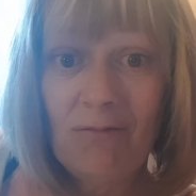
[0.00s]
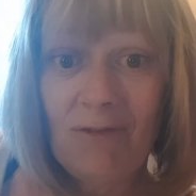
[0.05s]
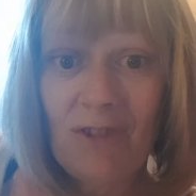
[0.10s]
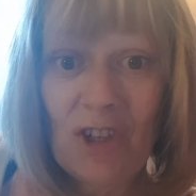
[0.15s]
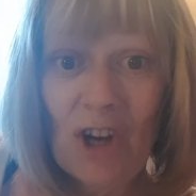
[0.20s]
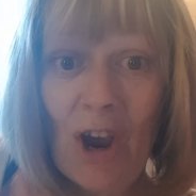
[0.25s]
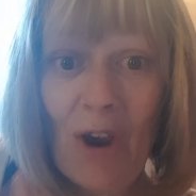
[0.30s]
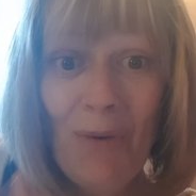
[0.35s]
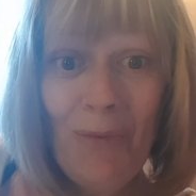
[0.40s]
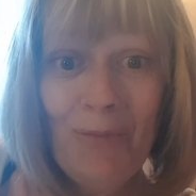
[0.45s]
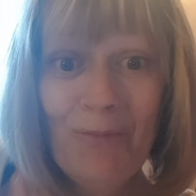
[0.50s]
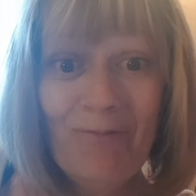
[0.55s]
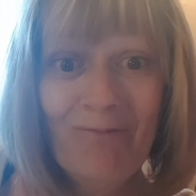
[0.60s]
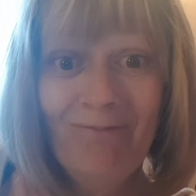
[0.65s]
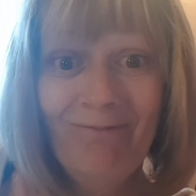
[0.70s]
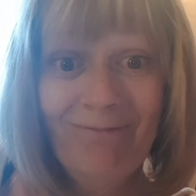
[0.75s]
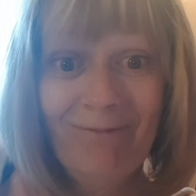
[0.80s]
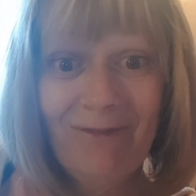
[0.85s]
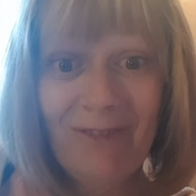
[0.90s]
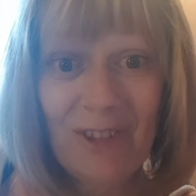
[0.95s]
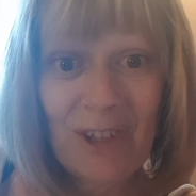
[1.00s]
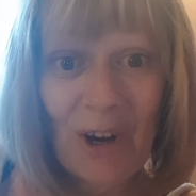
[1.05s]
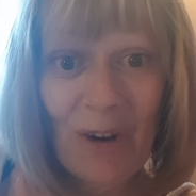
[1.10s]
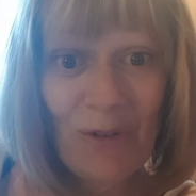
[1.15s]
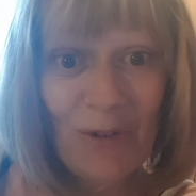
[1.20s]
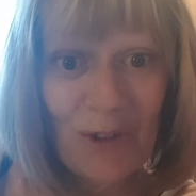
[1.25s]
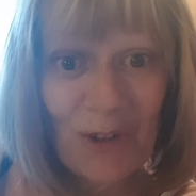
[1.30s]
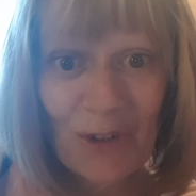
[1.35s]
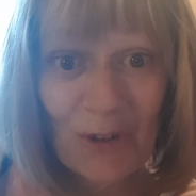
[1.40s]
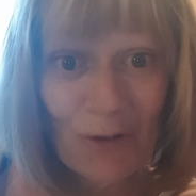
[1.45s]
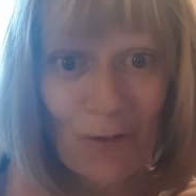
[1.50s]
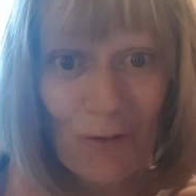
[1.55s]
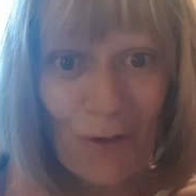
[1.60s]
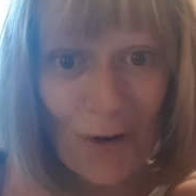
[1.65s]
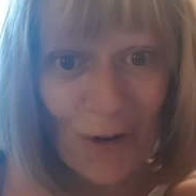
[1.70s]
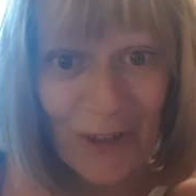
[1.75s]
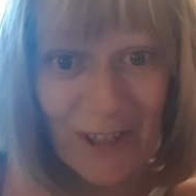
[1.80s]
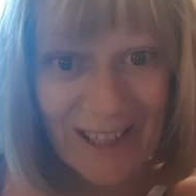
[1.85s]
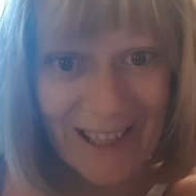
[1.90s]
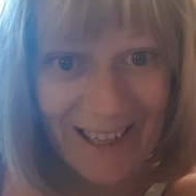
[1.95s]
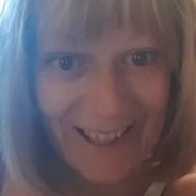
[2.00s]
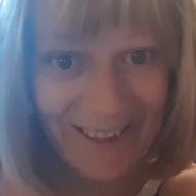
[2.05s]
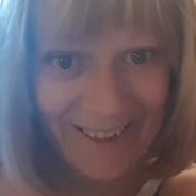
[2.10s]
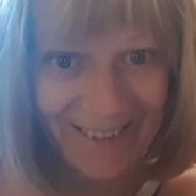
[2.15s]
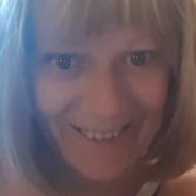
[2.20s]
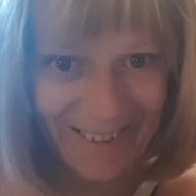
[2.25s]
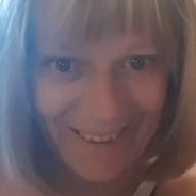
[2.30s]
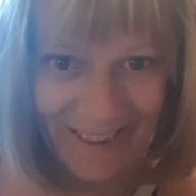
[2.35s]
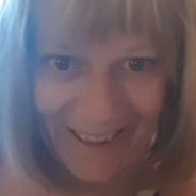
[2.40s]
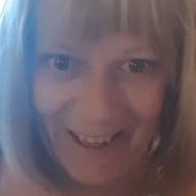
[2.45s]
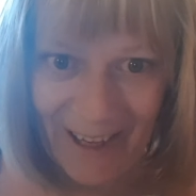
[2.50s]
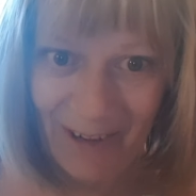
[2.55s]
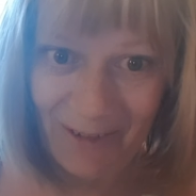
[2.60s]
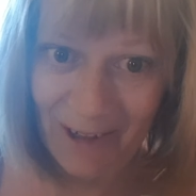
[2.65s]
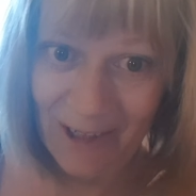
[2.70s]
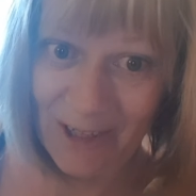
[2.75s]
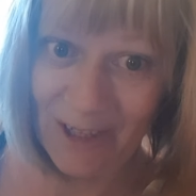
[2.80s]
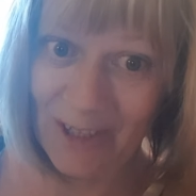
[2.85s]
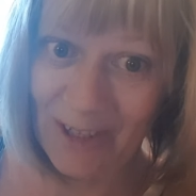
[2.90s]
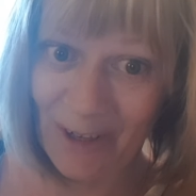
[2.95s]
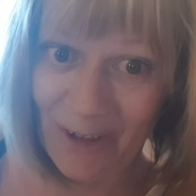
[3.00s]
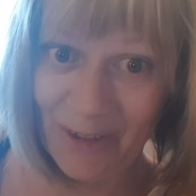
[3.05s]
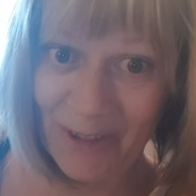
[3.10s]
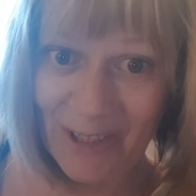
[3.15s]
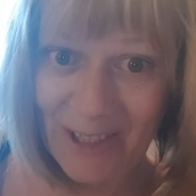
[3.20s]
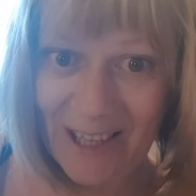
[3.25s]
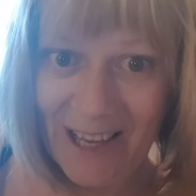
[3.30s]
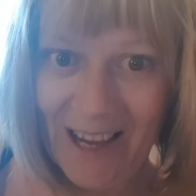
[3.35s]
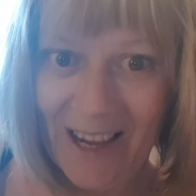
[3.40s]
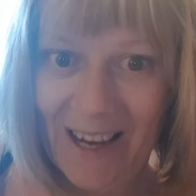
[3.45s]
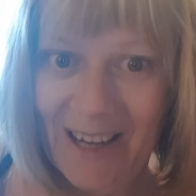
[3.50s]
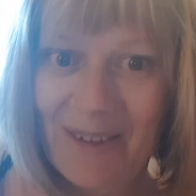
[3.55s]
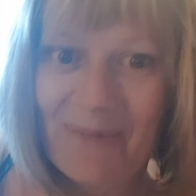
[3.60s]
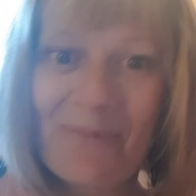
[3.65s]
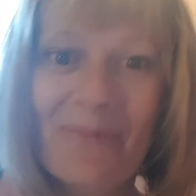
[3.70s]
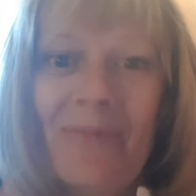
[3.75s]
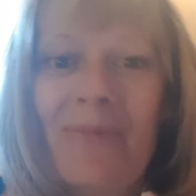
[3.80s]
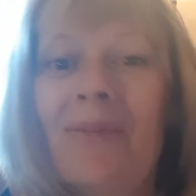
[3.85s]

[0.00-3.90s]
just grunting, which is a good sign.